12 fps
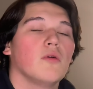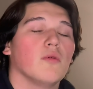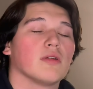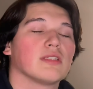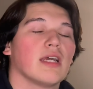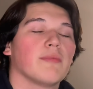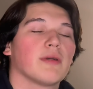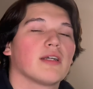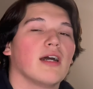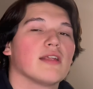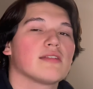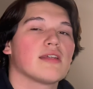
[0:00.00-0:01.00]
what type of
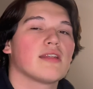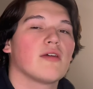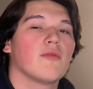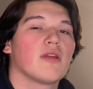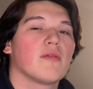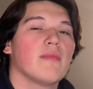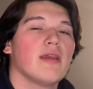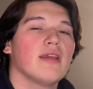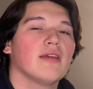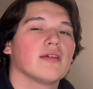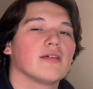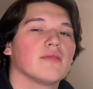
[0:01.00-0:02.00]
content I want to
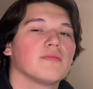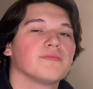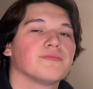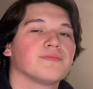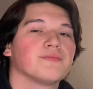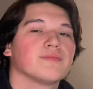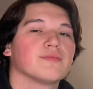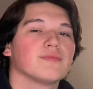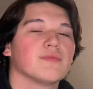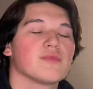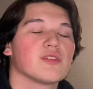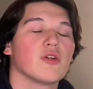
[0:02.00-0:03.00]
make.
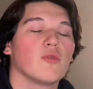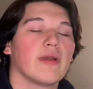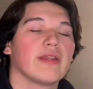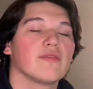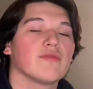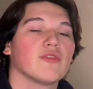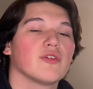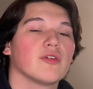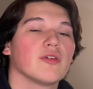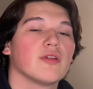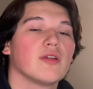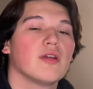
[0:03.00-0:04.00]
I'm still waiting
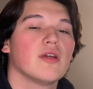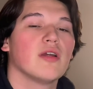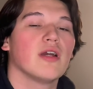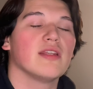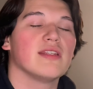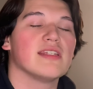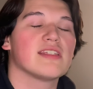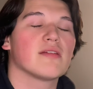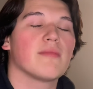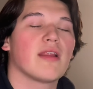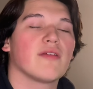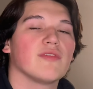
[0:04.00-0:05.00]
for a
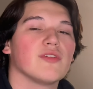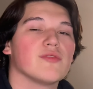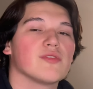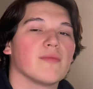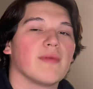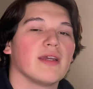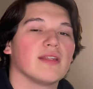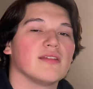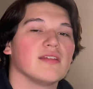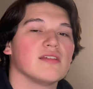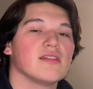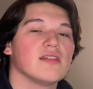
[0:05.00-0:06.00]
decent amount of views on my
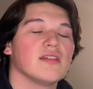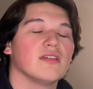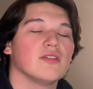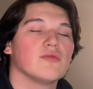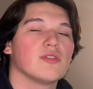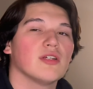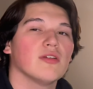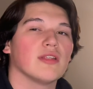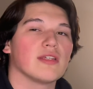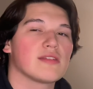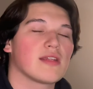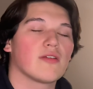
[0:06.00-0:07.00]
DCEU tier
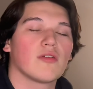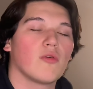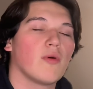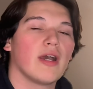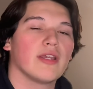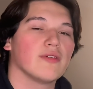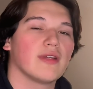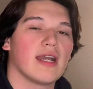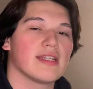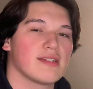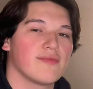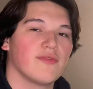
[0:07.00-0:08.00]
list. I don't know why you
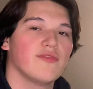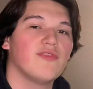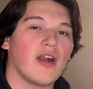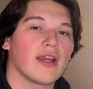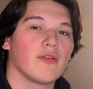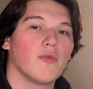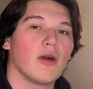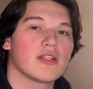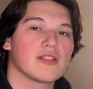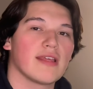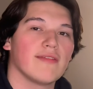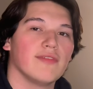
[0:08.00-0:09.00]
guys haven't fucking
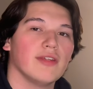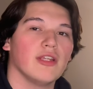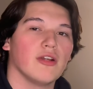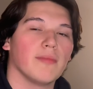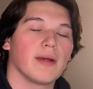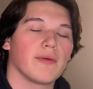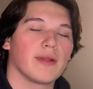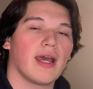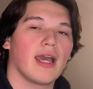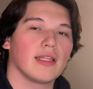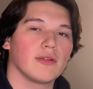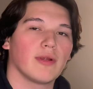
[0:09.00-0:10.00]
watched that video, but I would
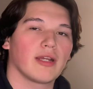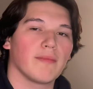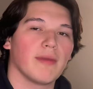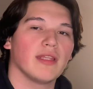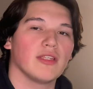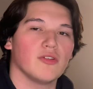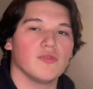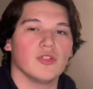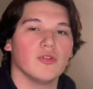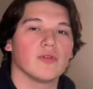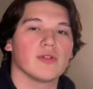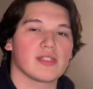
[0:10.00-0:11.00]
highly recommend that you
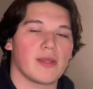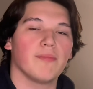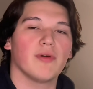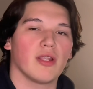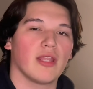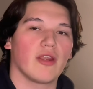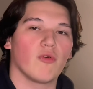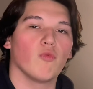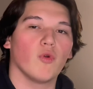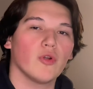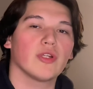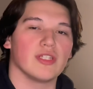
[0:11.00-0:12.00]
do, because I put a lot of
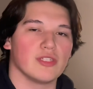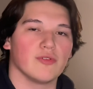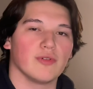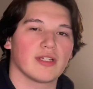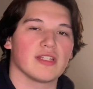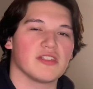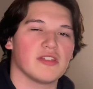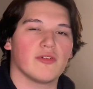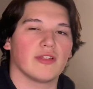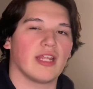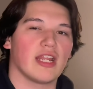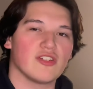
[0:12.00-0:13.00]
work into it,
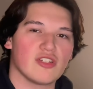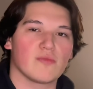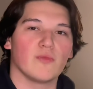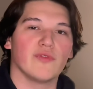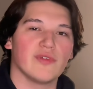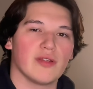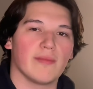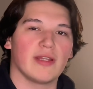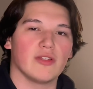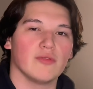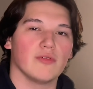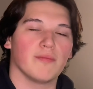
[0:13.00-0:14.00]
considering that I just moved into my
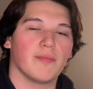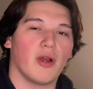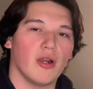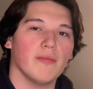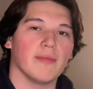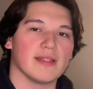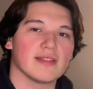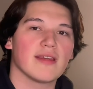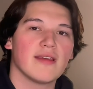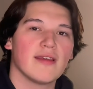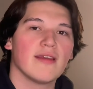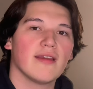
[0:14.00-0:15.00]
new apartment
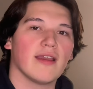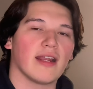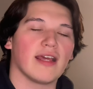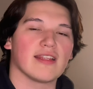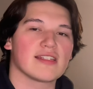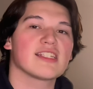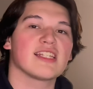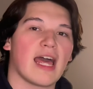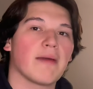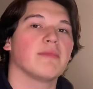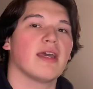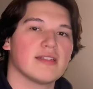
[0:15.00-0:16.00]
and I had to
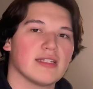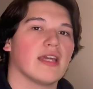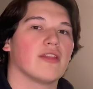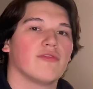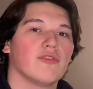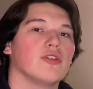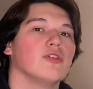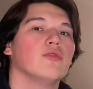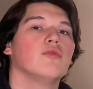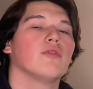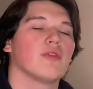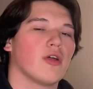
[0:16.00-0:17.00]
slap that together for
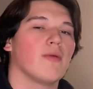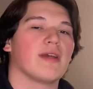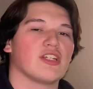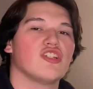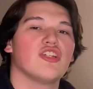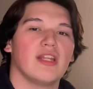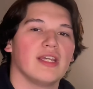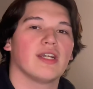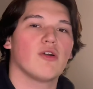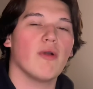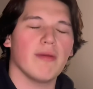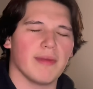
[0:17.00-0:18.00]
you with all my shitty
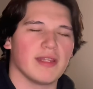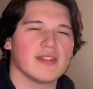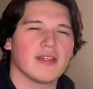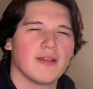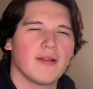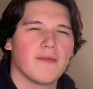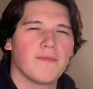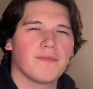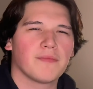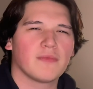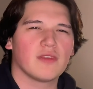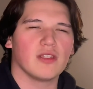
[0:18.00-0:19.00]
equipment.
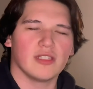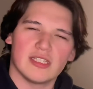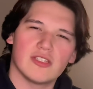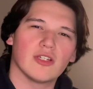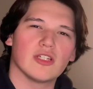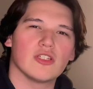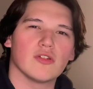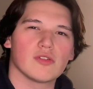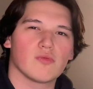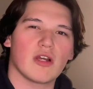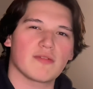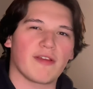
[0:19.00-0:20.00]
Least you could do
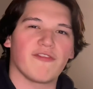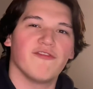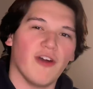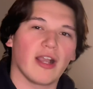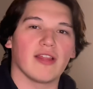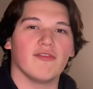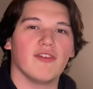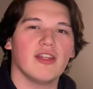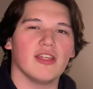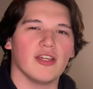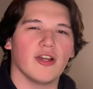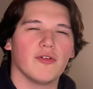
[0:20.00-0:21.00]
is watch my fucking
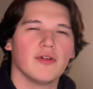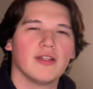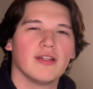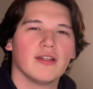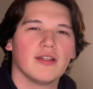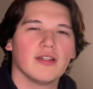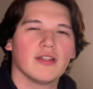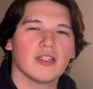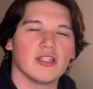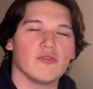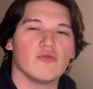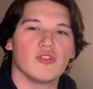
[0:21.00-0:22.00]
video.
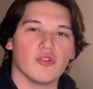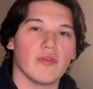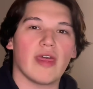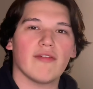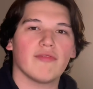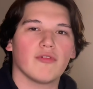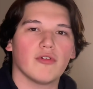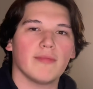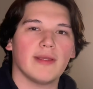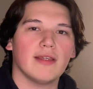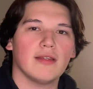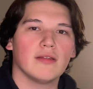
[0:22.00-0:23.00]
Can you do that for
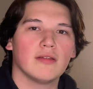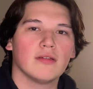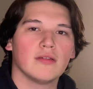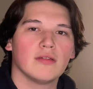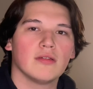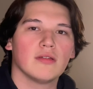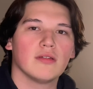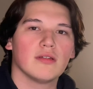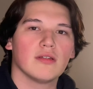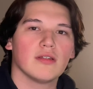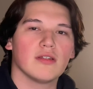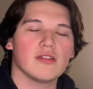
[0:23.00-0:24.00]
me?
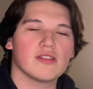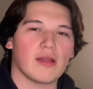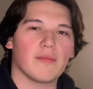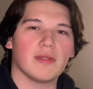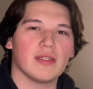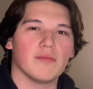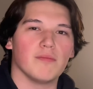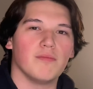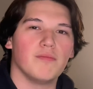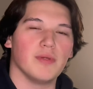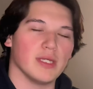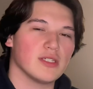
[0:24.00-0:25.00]
Stop being
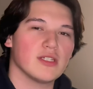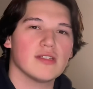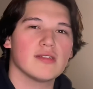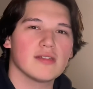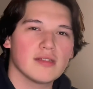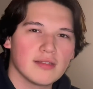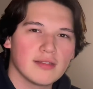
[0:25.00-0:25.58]
bitches.